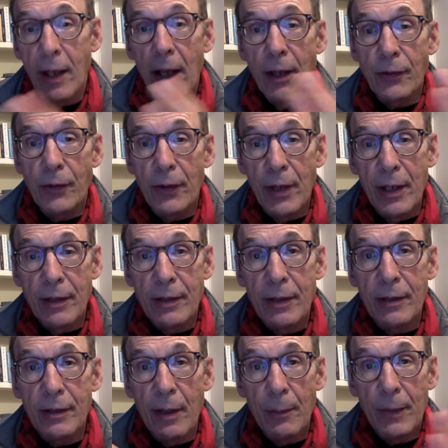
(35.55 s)
So this is
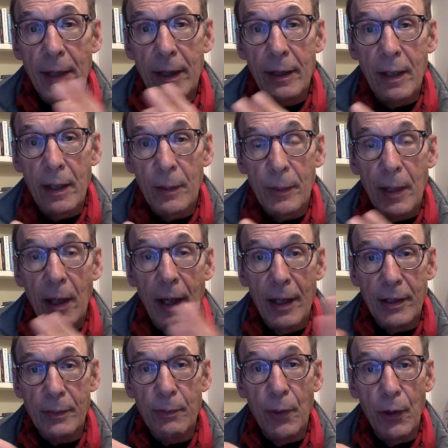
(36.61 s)
something that
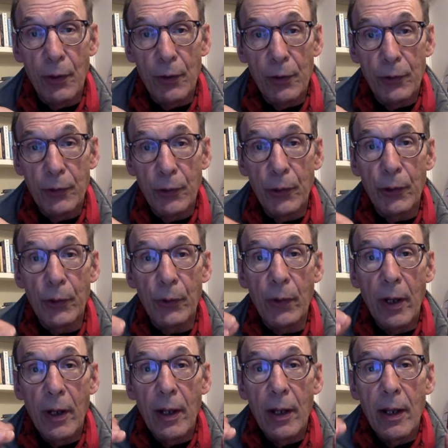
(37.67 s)
applies both to
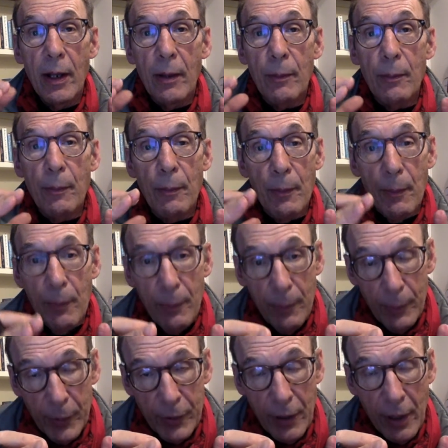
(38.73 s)

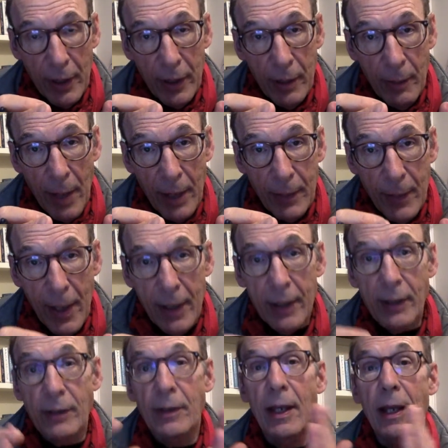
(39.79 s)
studying
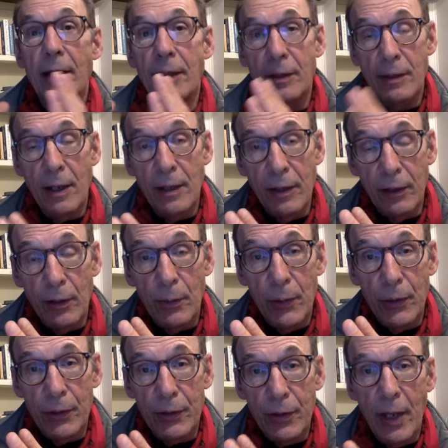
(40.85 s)
mathematics and to studying
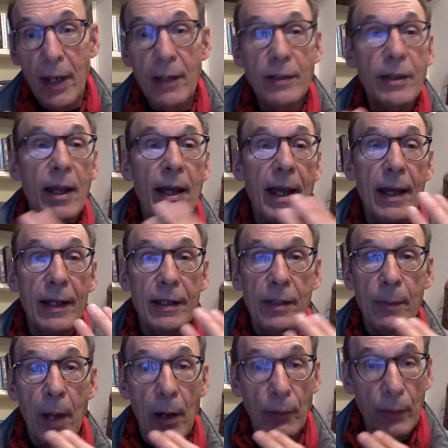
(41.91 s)
computer science, and it's
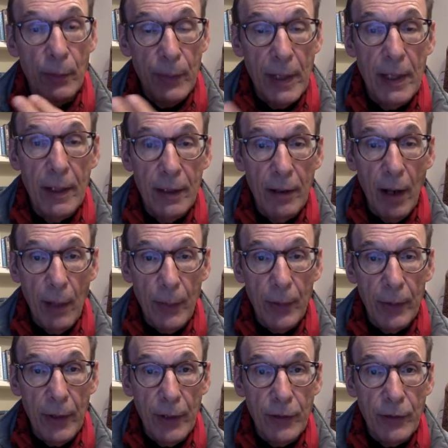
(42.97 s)
about repeated
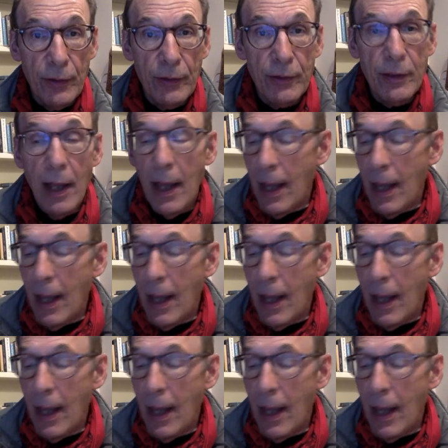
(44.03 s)
operations.